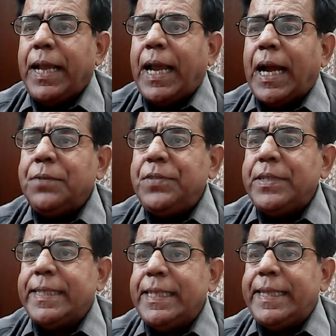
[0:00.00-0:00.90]
and we
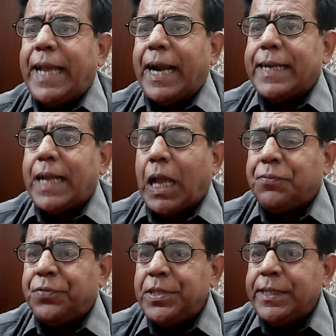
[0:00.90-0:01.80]
see that
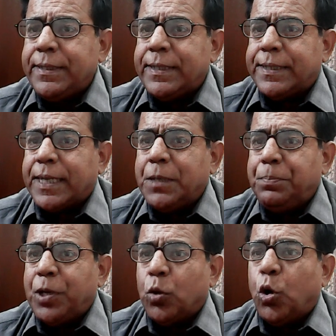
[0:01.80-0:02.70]
F is written
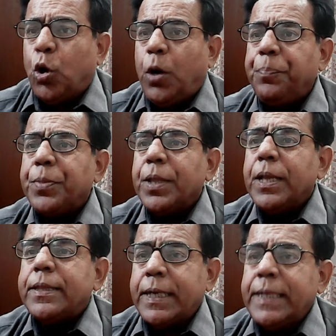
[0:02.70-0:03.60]
below
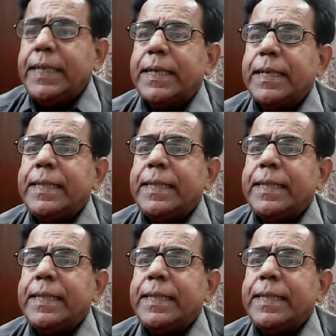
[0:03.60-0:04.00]
3,